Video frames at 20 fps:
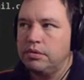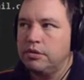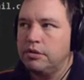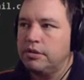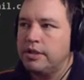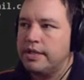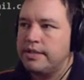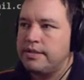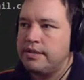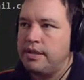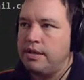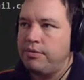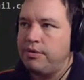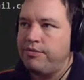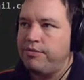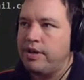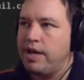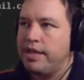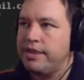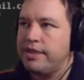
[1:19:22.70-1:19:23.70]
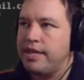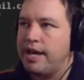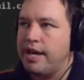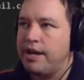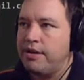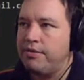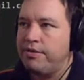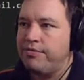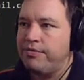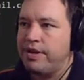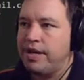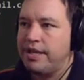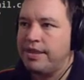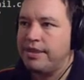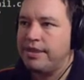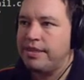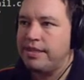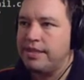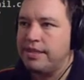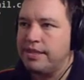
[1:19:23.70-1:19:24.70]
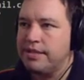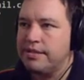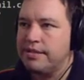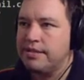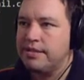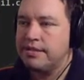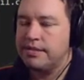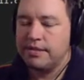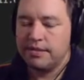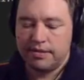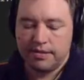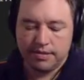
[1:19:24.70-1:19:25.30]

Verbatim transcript: let's see, we've got that, we've got this.